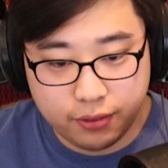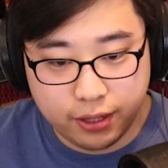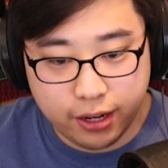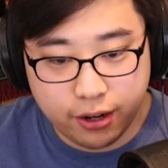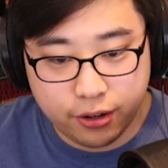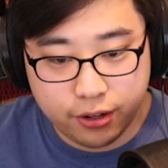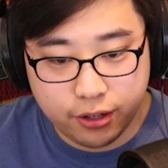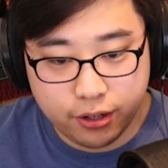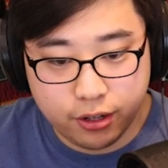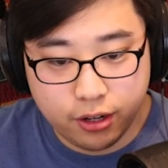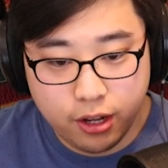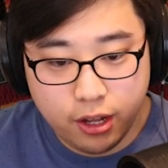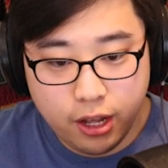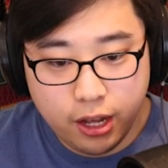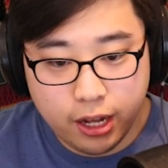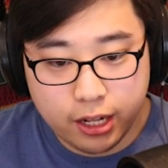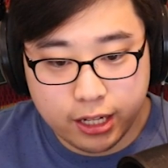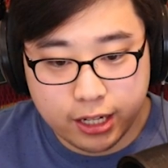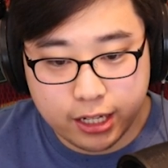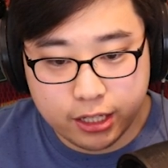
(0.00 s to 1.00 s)
of iron here,
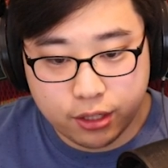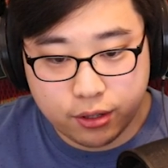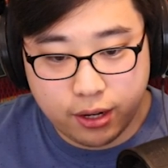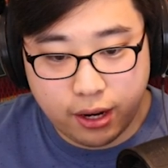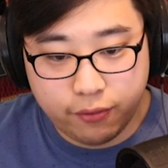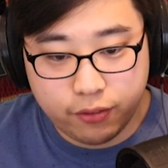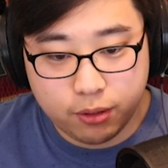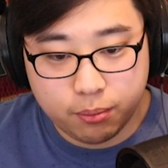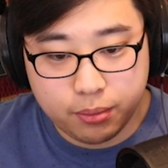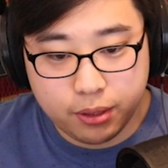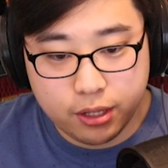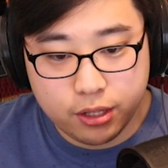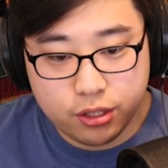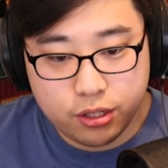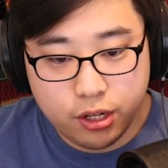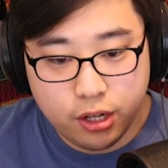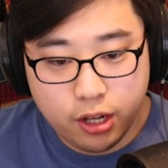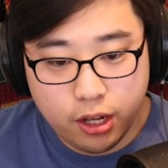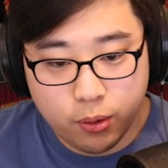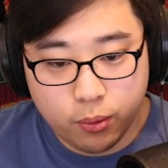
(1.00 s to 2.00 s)
and I got a crafting
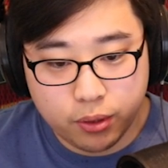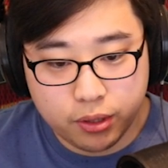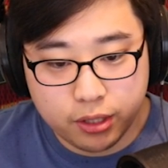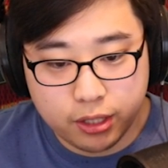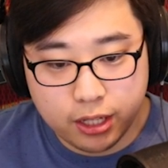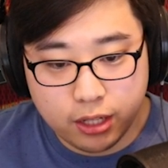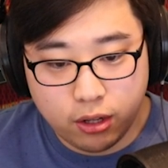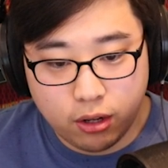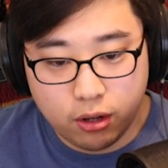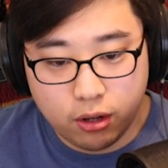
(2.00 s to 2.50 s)
bench. We're going to get